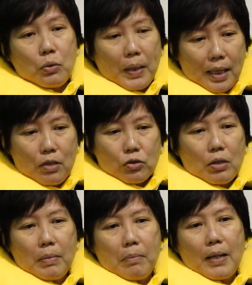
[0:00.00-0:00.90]
So when I
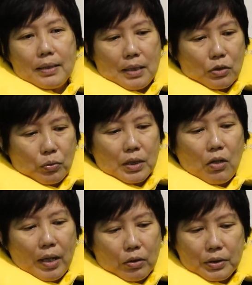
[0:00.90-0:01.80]
saw my blood cells were
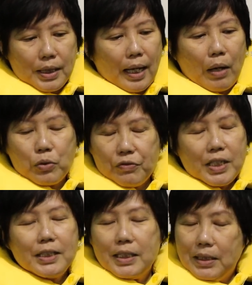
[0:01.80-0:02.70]
not healthy, I was
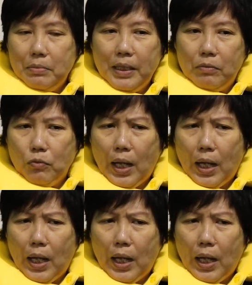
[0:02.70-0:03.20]
very determined